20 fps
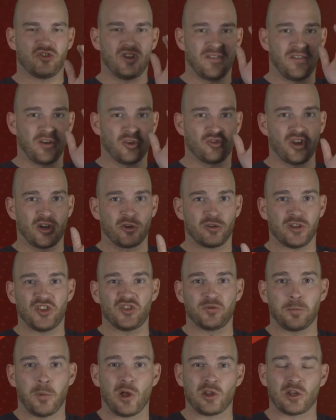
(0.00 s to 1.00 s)
And they're generally
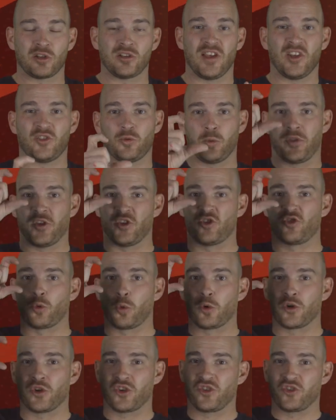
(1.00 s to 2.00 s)
smaller lists with a
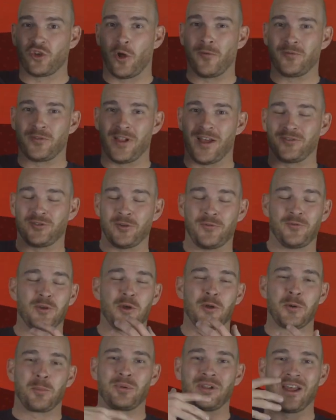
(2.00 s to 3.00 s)
shorter shelf life. So if you
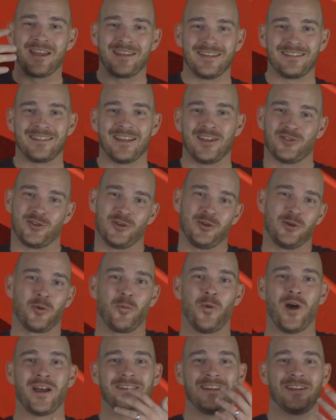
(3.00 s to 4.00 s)
go to blanket list or you go
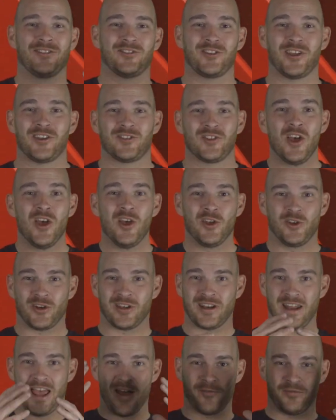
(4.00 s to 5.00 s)
to wide niche list, you're
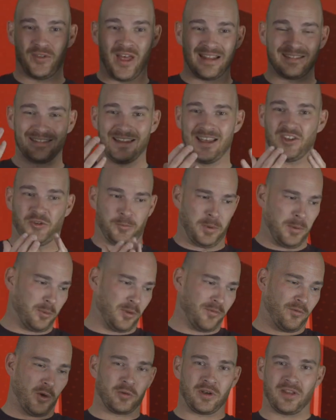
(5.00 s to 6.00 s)
going to have that list. People
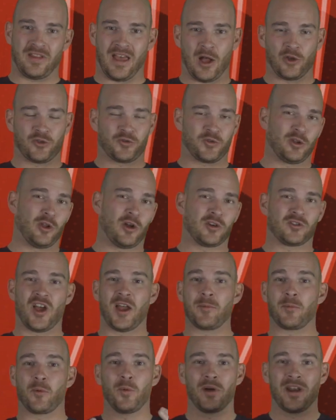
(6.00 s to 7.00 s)
have owned the house for a long
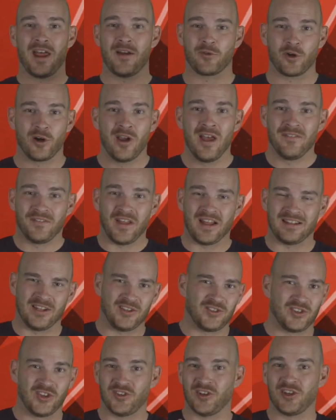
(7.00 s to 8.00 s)
time or whatever. That
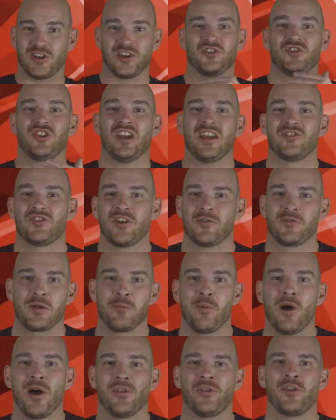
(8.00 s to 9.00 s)
list isn't going to change every
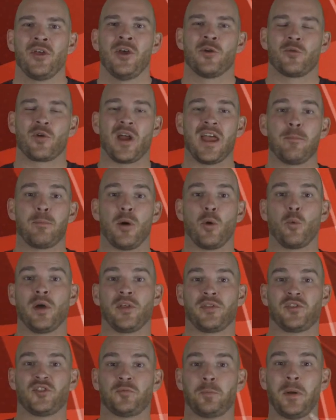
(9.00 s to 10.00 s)
month, right? But
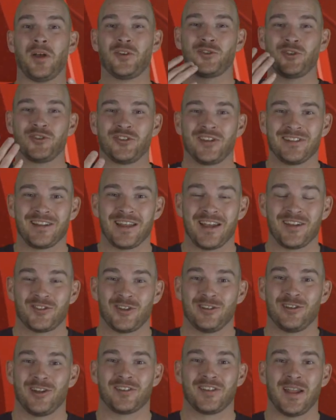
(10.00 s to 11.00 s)
with specialty
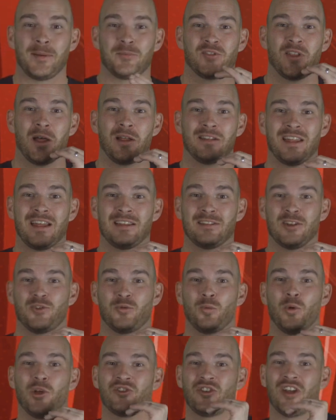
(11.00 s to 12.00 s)
lists, a lot of times that
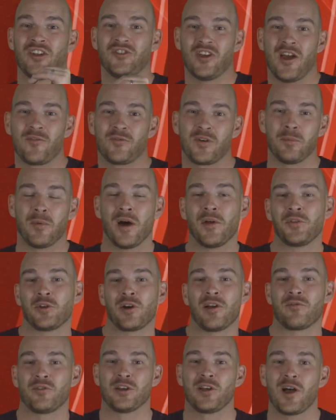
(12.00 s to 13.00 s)
list will change every month
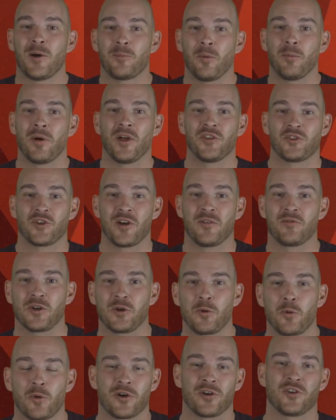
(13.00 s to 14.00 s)
or every couple months or every
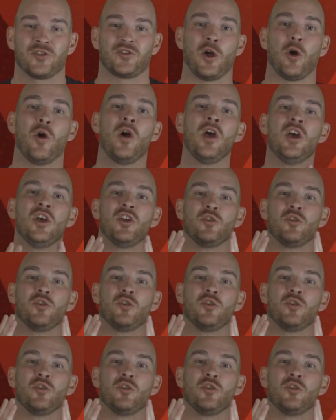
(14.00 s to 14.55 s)
quarter. So